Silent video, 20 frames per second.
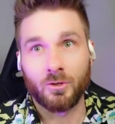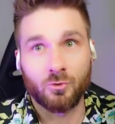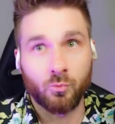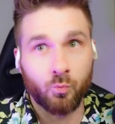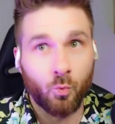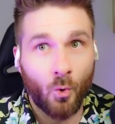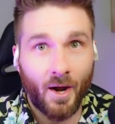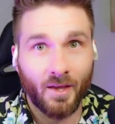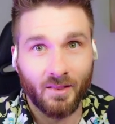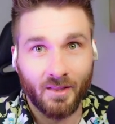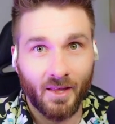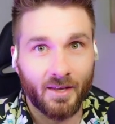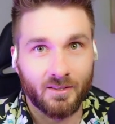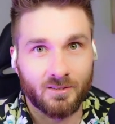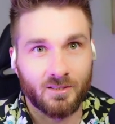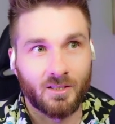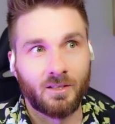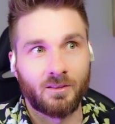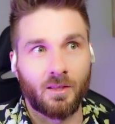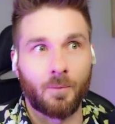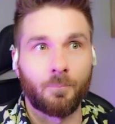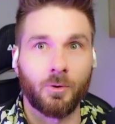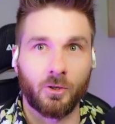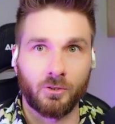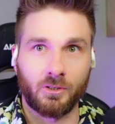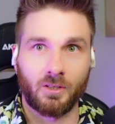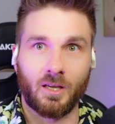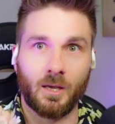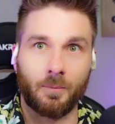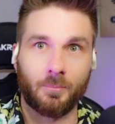is way less than
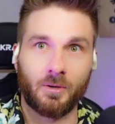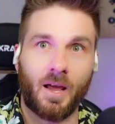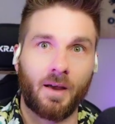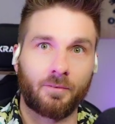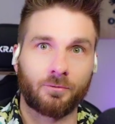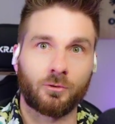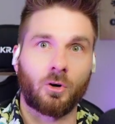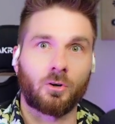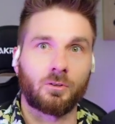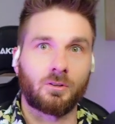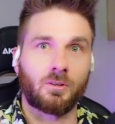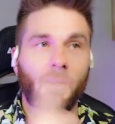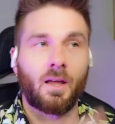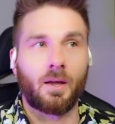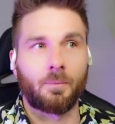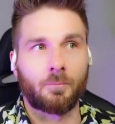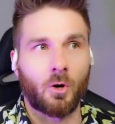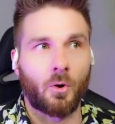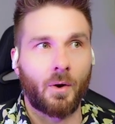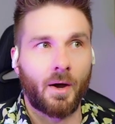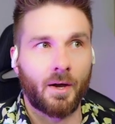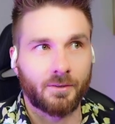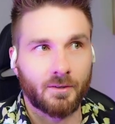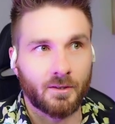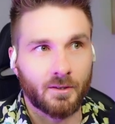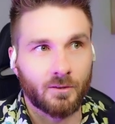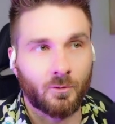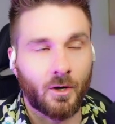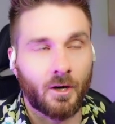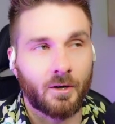building him an avatar to let him go out
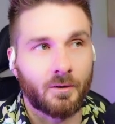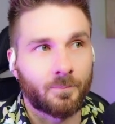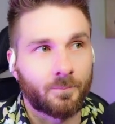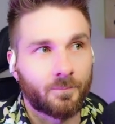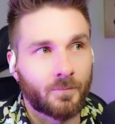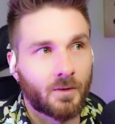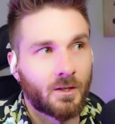there, right?